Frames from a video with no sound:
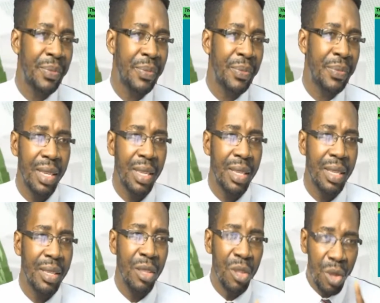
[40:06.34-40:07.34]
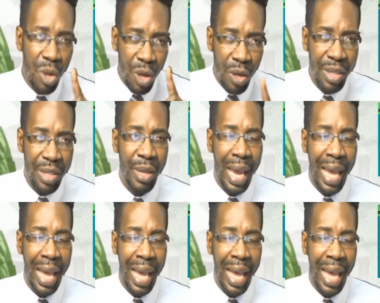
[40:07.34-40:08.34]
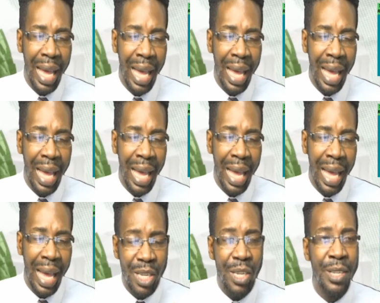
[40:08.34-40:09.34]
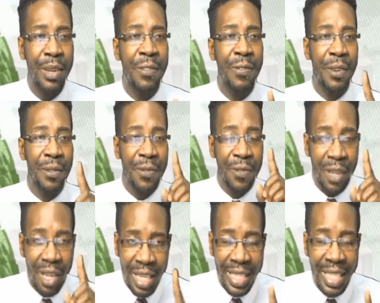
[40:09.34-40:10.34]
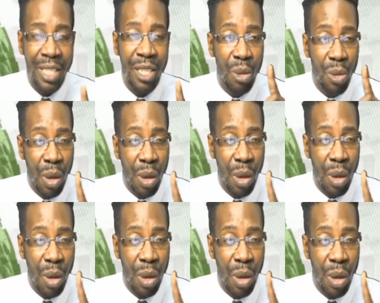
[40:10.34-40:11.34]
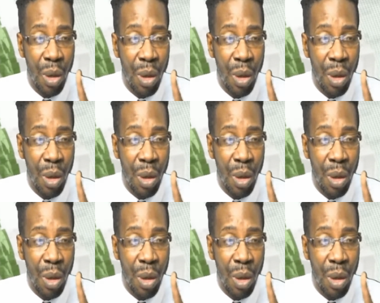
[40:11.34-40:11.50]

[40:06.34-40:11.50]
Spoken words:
have a proven track record of fraud and corruption in these positions.